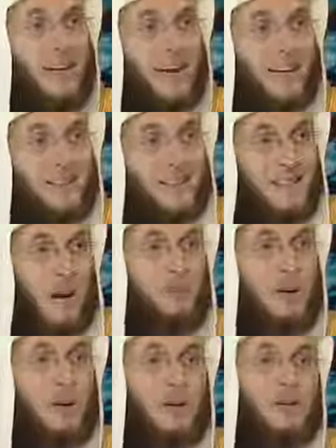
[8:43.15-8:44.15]
it is
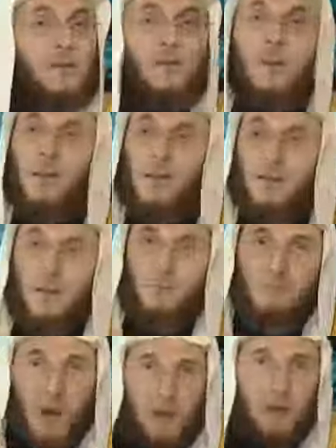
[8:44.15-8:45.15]
not because it's a
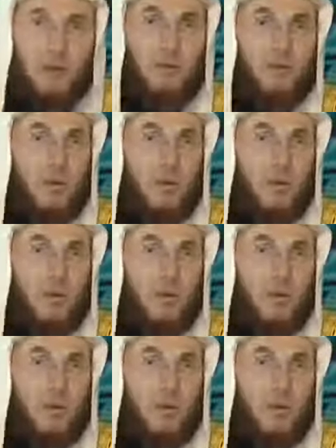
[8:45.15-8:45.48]
must to